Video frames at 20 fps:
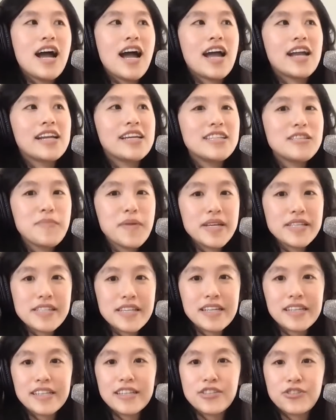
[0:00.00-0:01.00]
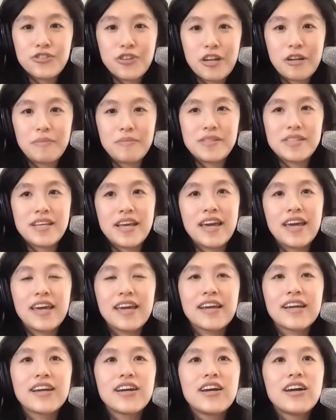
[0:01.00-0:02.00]
And he's basically straight up
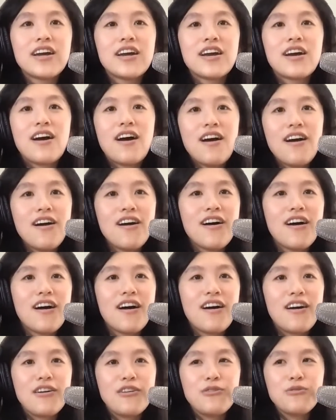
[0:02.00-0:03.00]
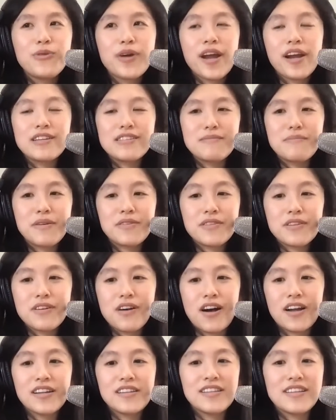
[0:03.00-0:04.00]
saying, haha, who cares about the
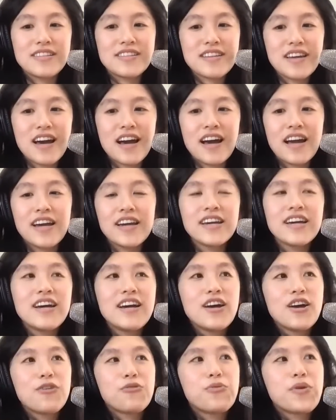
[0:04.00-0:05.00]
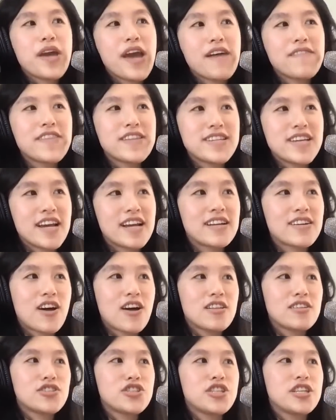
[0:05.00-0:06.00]
God in the sky? We have the
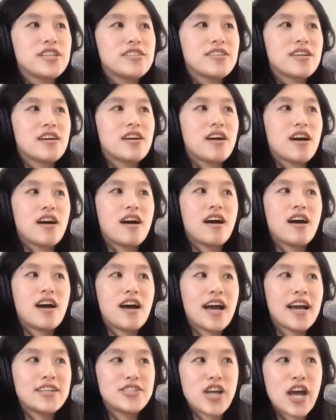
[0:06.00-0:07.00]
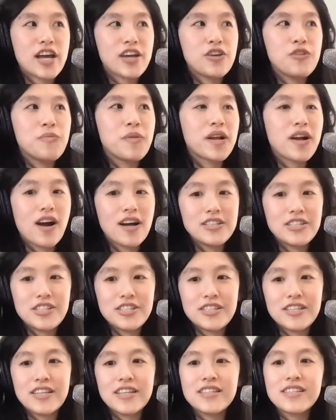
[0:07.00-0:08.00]
technology to hijack human
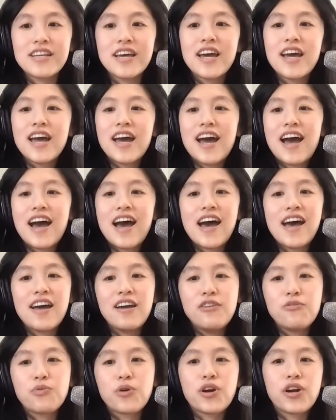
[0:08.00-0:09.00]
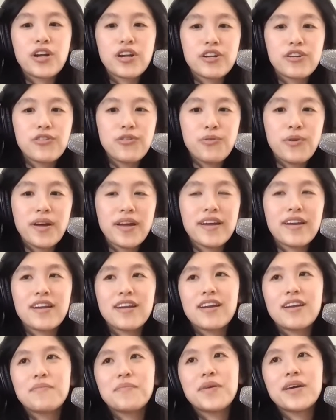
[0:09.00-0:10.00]
consciousness, and we're going to do it
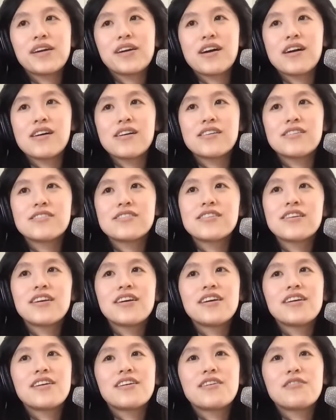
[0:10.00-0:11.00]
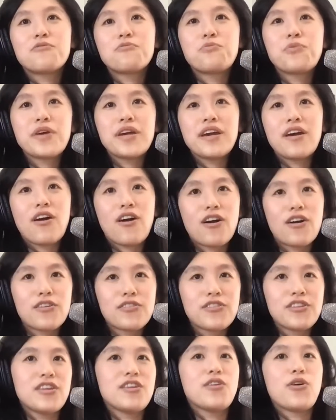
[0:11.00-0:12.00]
because we
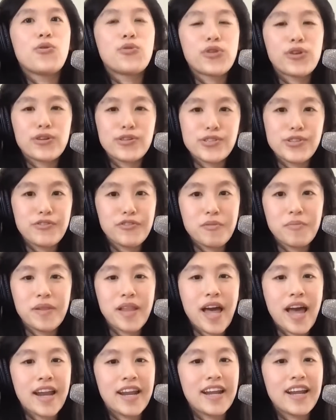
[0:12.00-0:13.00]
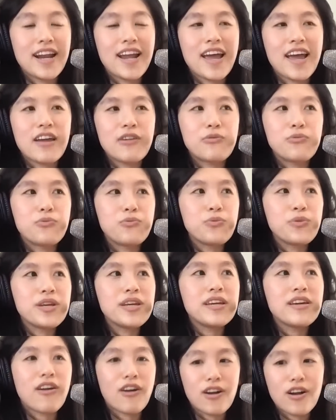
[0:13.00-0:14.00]
are the owners of the planet and
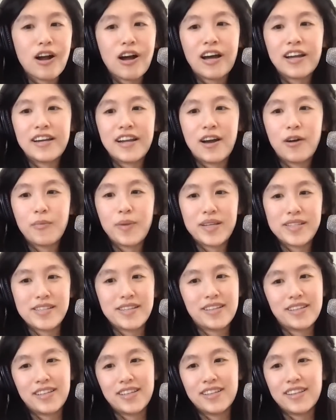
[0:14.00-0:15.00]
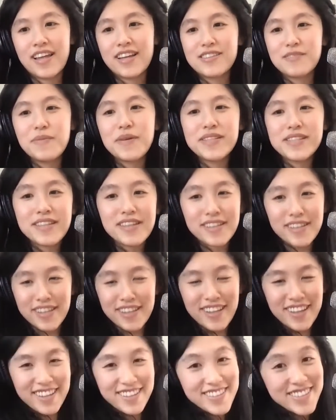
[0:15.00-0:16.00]
we are God now, basically. That's
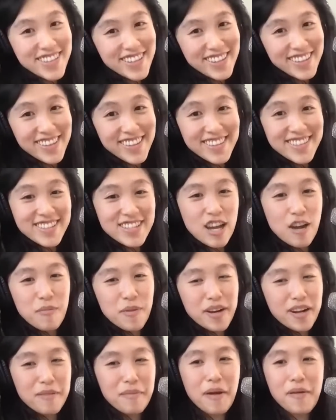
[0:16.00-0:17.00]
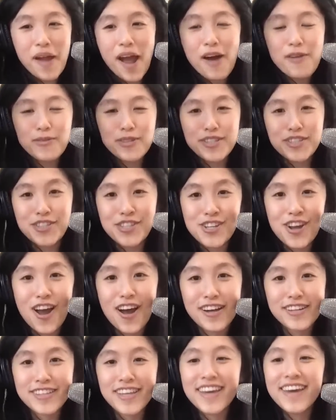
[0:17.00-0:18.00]
basically to sum it up. I mean, I was
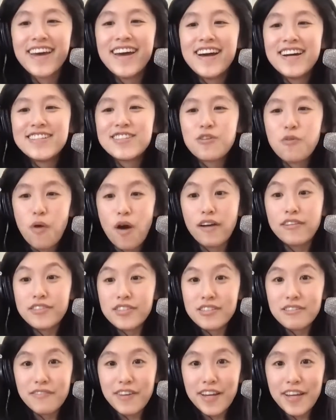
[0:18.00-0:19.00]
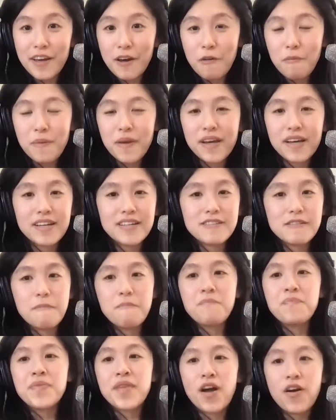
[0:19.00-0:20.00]
shocked to watch this video because
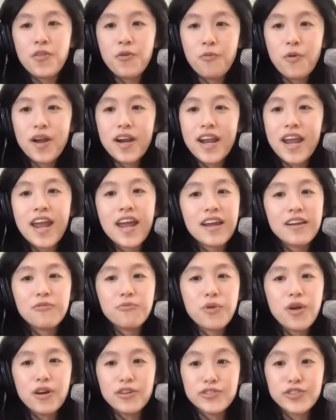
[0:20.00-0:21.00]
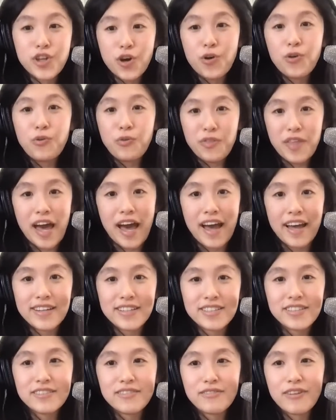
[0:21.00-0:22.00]
on the one hand, we all know
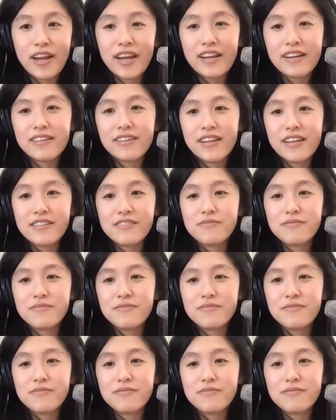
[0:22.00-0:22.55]
that, right?